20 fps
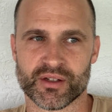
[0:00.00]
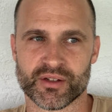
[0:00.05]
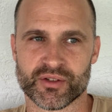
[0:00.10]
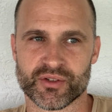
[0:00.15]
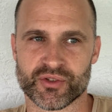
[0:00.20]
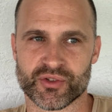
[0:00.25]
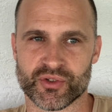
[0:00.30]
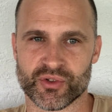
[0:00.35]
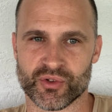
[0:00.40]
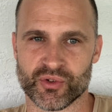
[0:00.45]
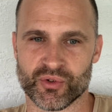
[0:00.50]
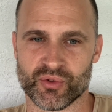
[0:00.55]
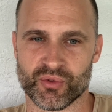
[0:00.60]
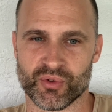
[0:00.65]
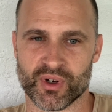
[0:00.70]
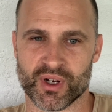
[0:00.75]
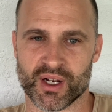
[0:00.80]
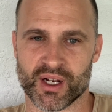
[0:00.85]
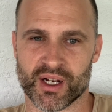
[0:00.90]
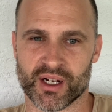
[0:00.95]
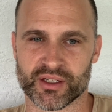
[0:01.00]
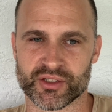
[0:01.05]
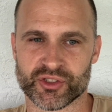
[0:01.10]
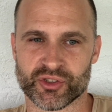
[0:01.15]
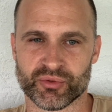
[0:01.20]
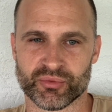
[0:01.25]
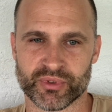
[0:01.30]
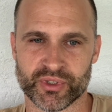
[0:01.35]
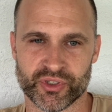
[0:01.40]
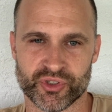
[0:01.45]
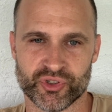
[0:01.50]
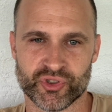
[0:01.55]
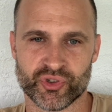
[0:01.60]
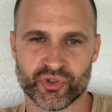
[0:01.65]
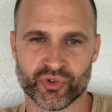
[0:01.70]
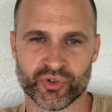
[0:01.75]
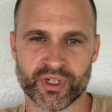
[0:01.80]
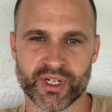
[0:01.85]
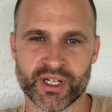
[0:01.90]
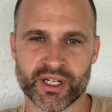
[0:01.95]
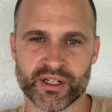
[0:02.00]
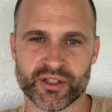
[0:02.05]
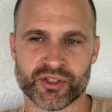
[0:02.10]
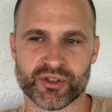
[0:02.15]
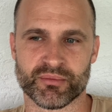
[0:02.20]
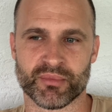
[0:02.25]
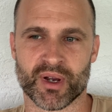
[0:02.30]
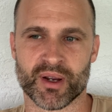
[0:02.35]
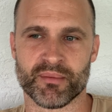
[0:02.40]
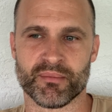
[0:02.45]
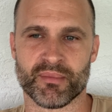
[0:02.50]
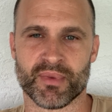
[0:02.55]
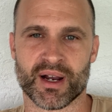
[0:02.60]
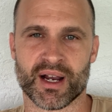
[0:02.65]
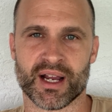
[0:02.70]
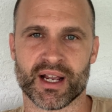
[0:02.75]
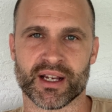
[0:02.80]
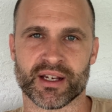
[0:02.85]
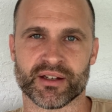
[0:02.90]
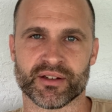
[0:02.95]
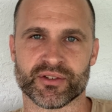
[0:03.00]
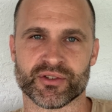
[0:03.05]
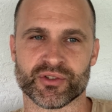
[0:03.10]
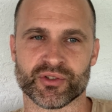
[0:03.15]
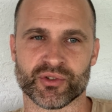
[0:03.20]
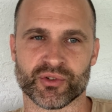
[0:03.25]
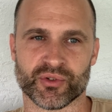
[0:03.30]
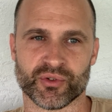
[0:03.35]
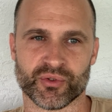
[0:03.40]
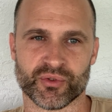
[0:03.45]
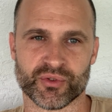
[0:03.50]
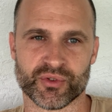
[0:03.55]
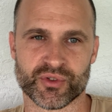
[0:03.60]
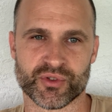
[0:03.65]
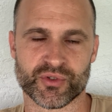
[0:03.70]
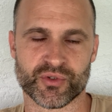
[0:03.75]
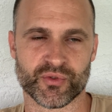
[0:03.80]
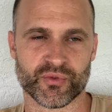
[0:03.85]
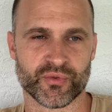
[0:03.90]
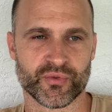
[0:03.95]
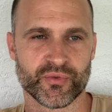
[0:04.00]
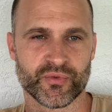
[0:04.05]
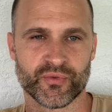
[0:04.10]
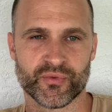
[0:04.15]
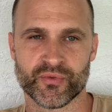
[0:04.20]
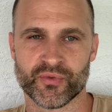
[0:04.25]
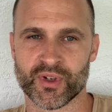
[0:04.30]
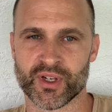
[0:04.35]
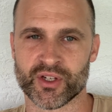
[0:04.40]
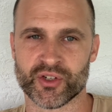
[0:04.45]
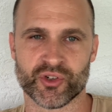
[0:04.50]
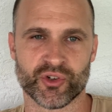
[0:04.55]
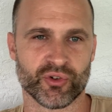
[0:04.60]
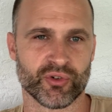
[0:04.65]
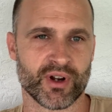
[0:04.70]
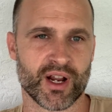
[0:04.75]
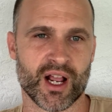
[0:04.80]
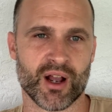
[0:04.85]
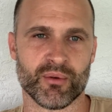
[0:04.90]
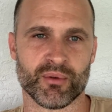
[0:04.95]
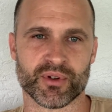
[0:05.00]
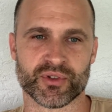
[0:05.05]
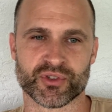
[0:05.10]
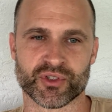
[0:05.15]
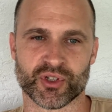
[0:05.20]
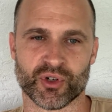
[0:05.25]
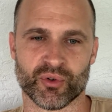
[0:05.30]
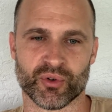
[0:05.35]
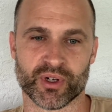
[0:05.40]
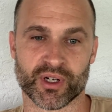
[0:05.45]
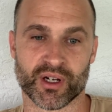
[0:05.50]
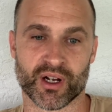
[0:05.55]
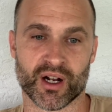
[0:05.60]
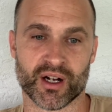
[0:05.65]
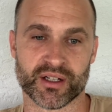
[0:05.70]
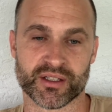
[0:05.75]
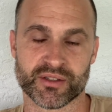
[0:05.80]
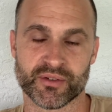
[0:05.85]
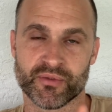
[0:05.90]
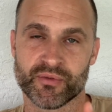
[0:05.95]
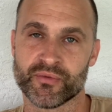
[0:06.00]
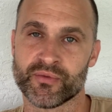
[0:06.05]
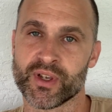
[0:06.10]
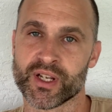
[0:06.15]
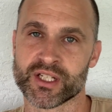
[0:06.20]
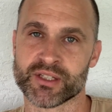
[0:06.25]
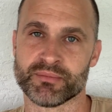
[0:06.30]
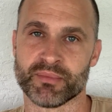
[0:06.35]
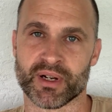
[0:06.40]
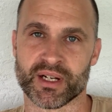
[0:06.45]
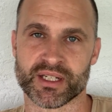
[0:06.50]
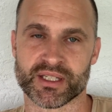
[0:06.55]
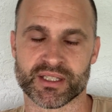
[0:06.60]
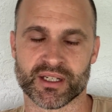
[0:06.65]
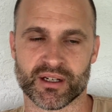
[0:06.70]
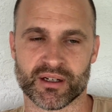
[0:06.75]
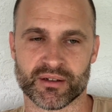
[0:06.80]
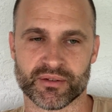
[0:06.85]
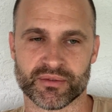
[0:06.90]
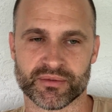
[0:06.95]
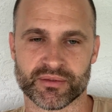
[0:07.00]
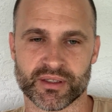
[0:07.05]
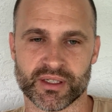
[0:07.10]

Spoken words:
to retreat into my mind, to figure out what's going on, to fix myself